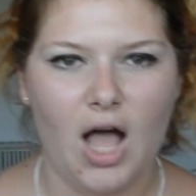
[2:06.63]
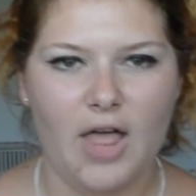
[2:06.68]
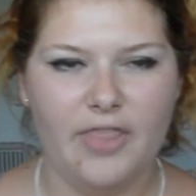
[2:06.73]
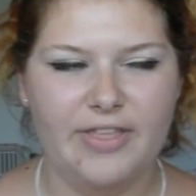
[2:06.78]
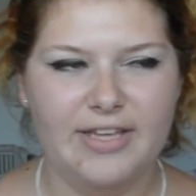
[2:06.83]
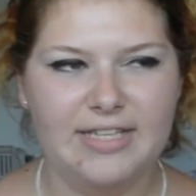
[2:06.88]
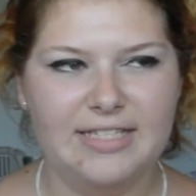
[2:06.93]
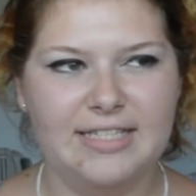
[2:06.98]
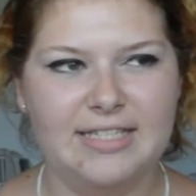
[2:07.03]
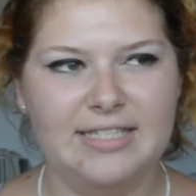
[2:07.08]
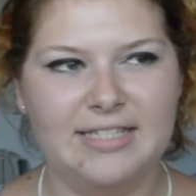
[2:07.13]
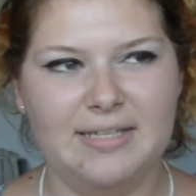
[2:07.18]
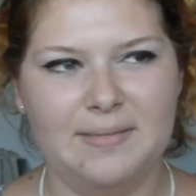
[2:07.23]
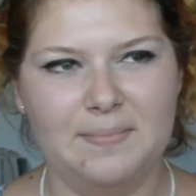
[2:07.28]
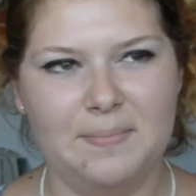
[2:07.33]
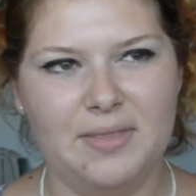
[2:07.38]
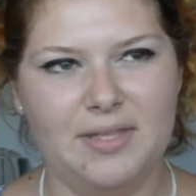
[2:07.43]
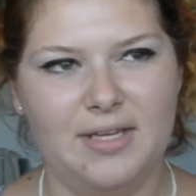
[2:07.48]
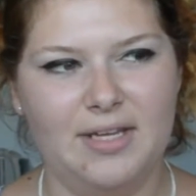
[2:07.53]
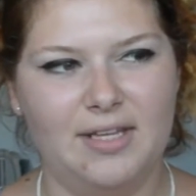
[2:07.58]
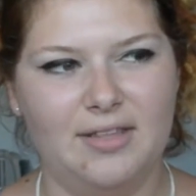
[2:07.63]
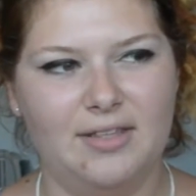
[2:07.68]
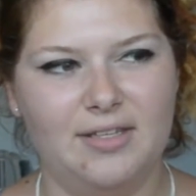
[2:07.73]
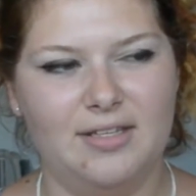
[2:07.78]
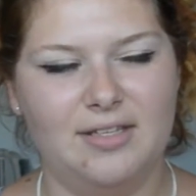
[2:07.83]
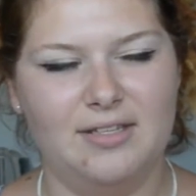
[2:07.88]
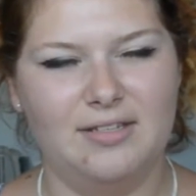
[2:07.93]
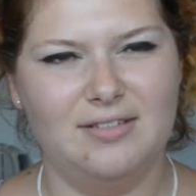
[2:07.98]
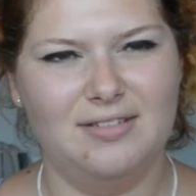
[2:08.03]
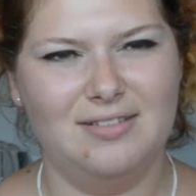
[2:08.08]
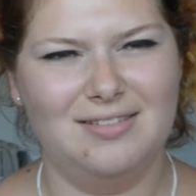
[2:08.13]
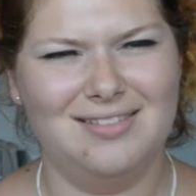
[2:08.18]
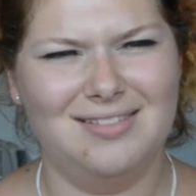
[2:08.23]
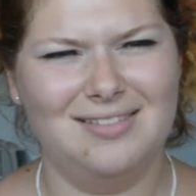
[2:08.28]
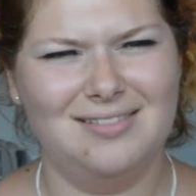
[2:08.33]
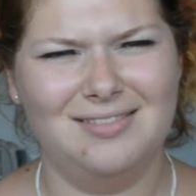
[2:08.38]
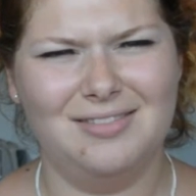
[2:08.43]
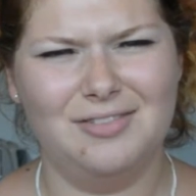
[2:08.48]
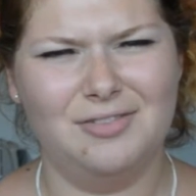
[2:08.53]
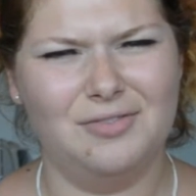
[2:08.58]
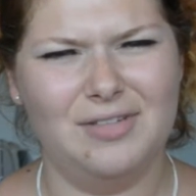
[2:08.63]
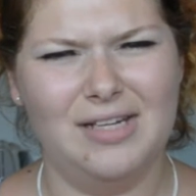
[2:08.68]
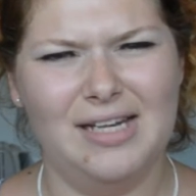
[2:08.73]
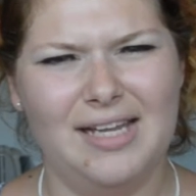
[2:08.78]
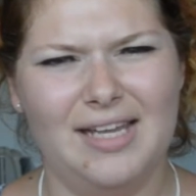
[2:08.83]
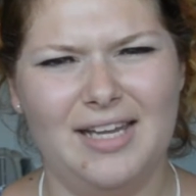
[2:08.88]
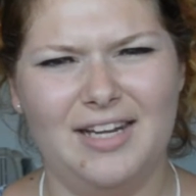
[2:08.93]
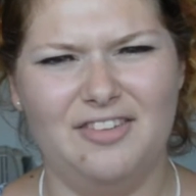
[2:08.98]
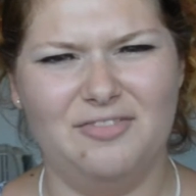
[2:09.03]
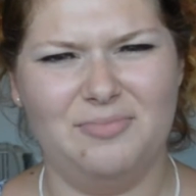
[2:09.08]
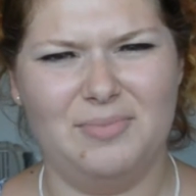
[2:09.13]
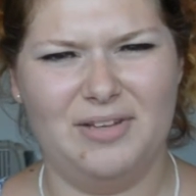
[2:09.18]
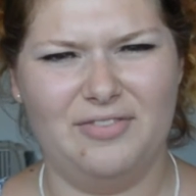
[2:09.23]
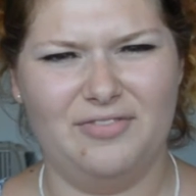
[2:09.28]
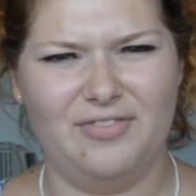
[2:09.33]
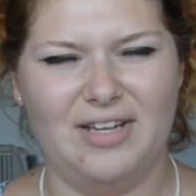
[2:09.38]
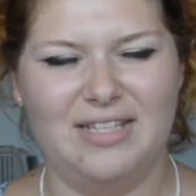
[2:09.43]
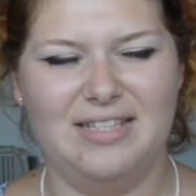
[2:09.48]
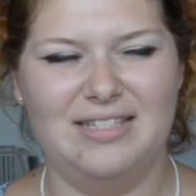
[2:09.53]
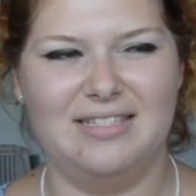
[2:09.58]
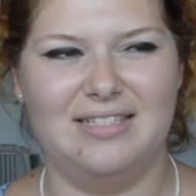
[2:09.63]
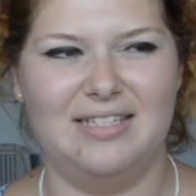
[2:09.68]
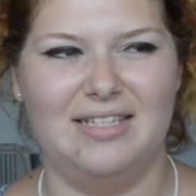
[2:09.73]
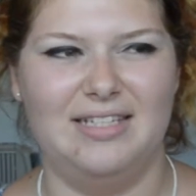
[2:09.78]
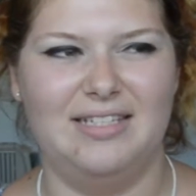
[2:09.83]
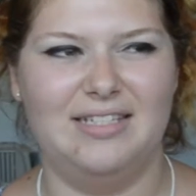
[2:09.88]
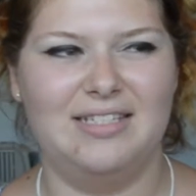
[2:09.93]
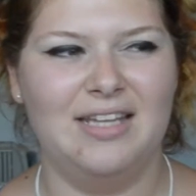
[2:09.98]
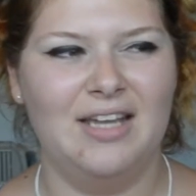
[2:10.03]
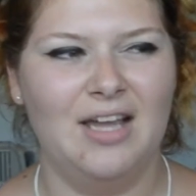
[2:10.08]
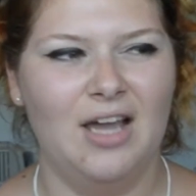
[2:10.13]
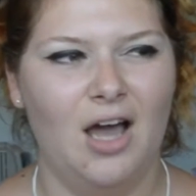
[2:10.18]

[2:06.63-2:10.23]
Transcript: this is something that not really any of my friends did.